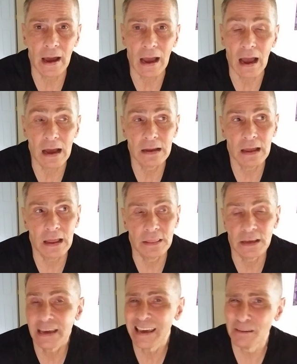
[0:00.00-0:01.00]

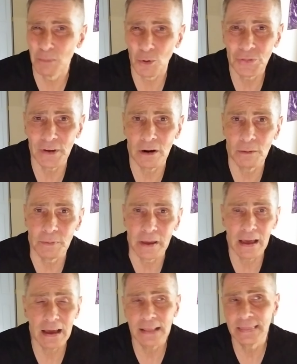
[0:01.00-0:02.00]
The
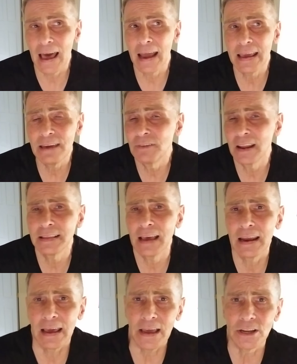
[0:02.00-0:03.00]
chemotherapy at that, even at
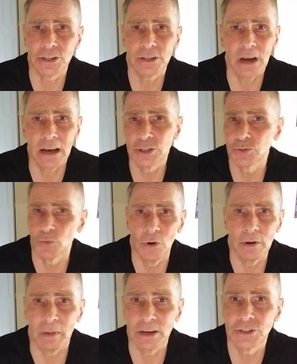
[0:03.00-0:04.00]
that age, I swore
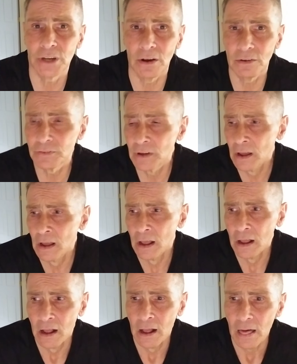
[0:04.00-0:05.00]
to myself
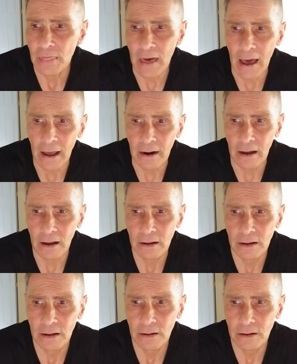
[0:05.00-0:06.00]
that
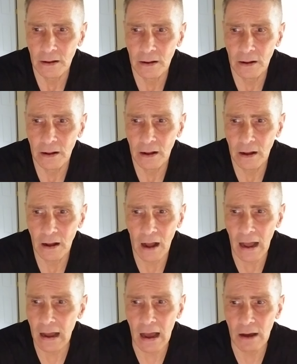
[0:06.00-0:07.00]

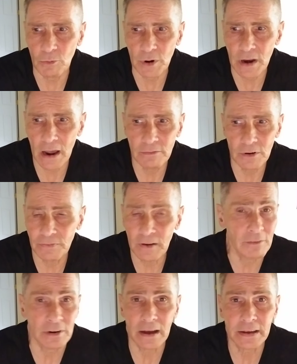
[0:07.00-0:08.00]
I would never, if I
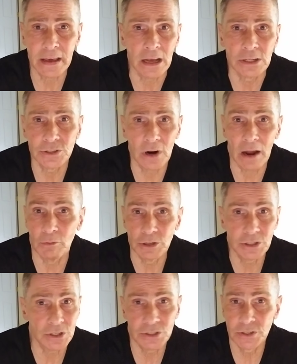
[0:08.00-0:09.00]
ever got cancer, I would
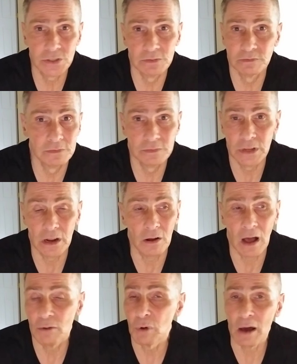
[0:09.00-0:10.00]
just, you know,
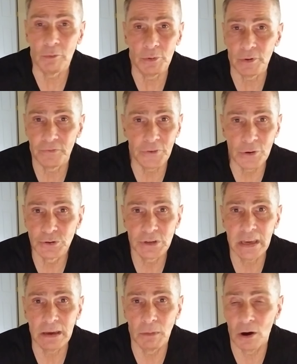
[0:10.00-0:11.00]
I would refuse
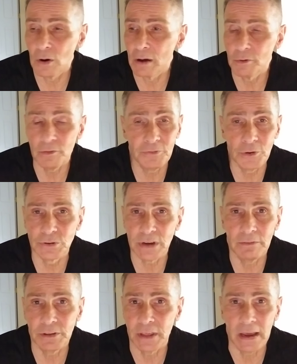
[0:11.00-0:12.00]
chemo, I refuse
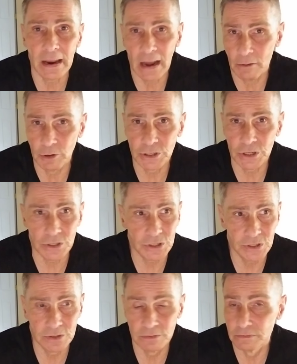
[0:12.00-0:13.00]
everything, and I would
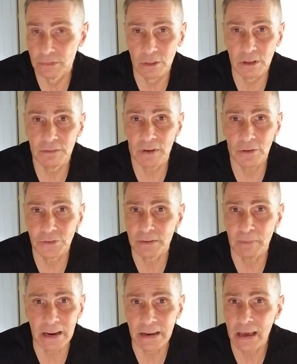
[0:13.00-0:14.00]
just live out
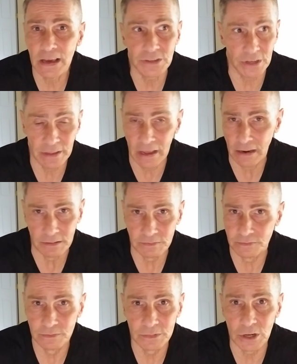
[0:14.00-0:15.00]
my days and then
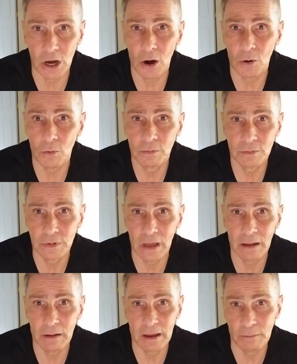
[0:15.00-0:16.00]
go
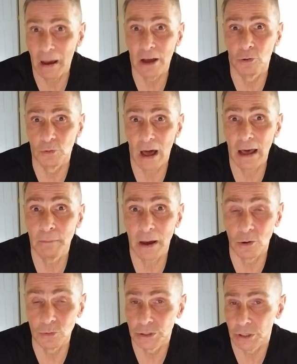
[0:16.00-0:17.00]
on my
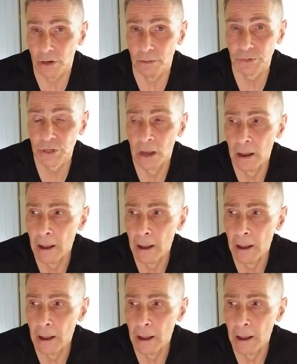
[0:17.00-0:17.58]
own terms.